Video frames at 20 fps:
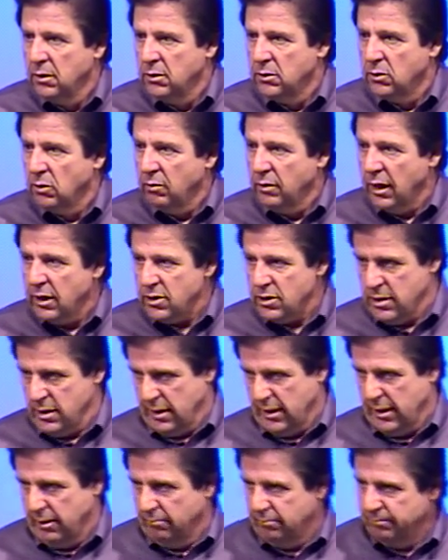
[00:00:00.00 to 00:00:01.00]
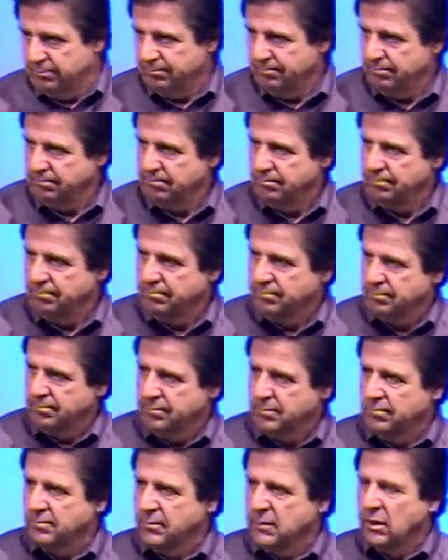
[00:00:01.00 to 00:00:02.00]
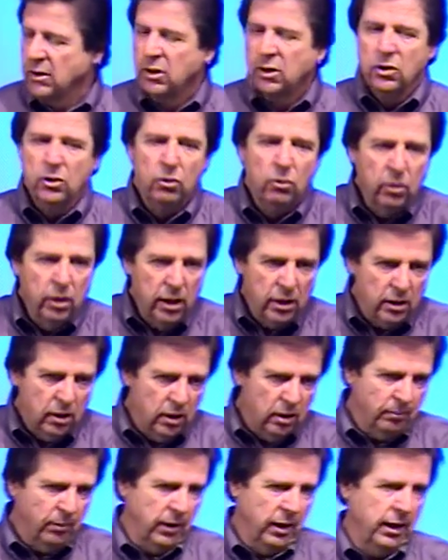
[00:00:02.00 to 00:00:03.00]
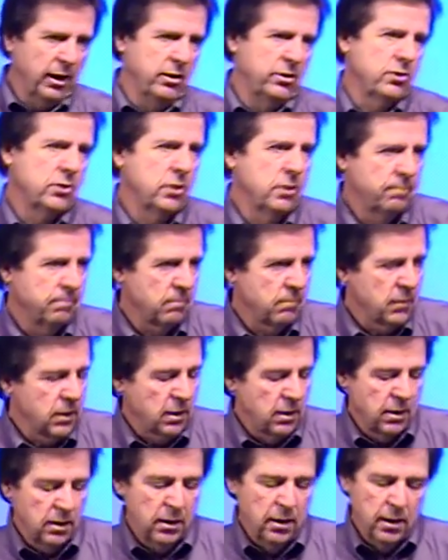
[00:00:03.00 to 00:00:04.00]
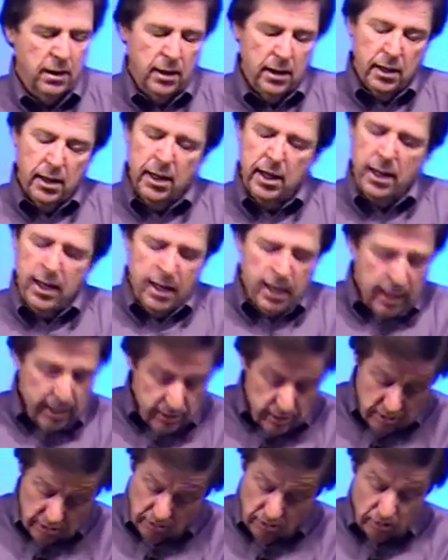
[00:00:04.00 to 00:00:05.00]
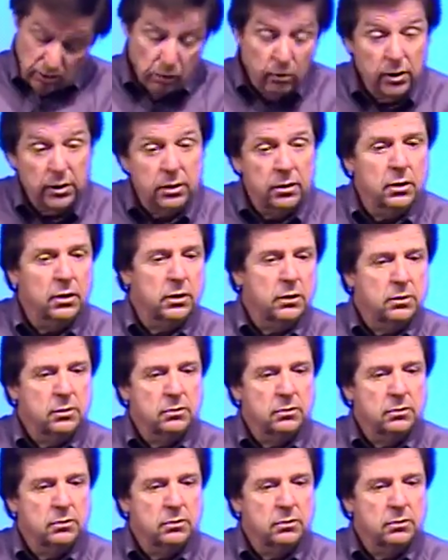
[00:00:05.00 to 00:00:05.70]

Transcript: So, next time you get to the place, I just don't know what to do.